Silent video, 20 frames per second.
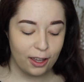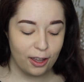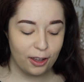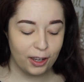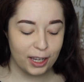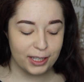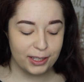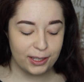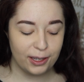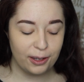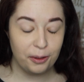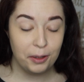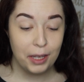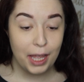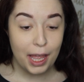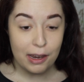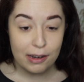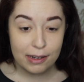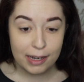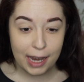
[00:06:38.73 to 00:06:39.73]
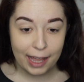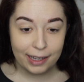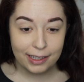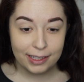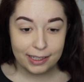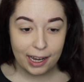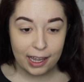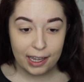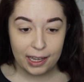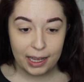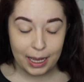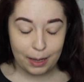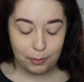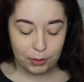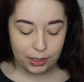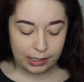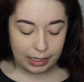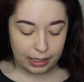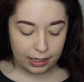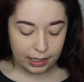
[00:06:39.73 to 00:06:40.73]
Okay, so next I am
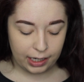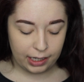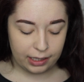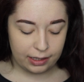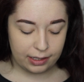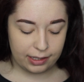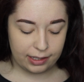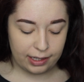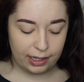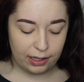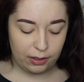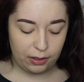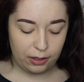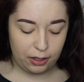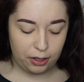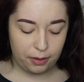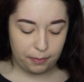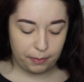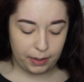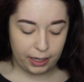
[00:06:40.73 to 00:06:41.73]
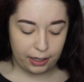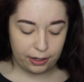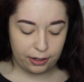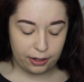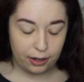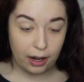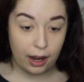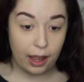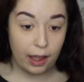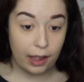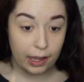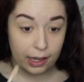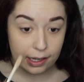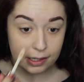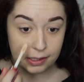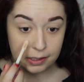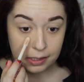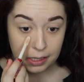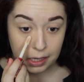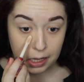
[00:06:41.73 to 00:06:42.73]
just gonna conceal my under
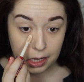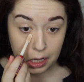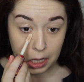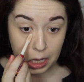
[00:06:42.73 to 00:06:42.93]
eyes,